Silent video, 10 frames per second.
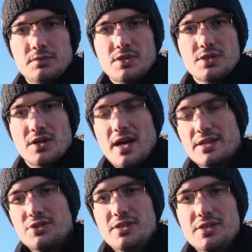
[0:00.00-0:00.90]
So
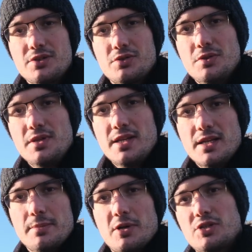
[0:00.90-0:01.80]
actually the cool thing
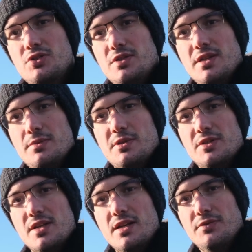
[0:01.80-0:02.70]
about shooting with a
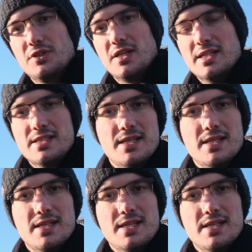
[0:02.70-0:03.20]
telephoto lens